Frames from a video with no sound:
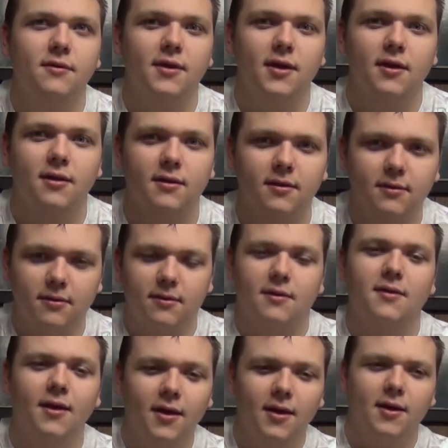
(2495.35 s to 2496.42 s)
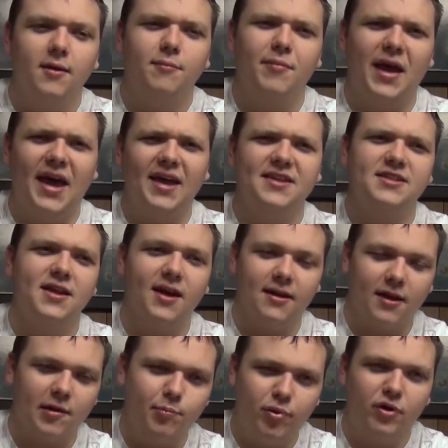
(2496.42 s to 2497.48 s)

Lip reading: Like, Bagstock, like,